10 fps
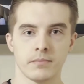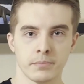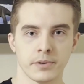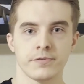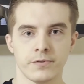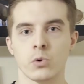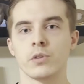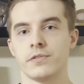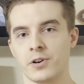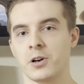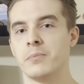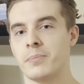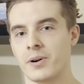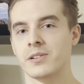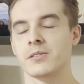before verb
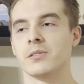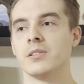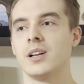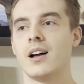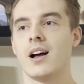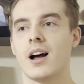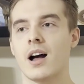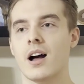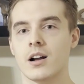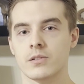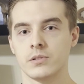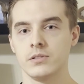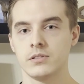particle, aqua.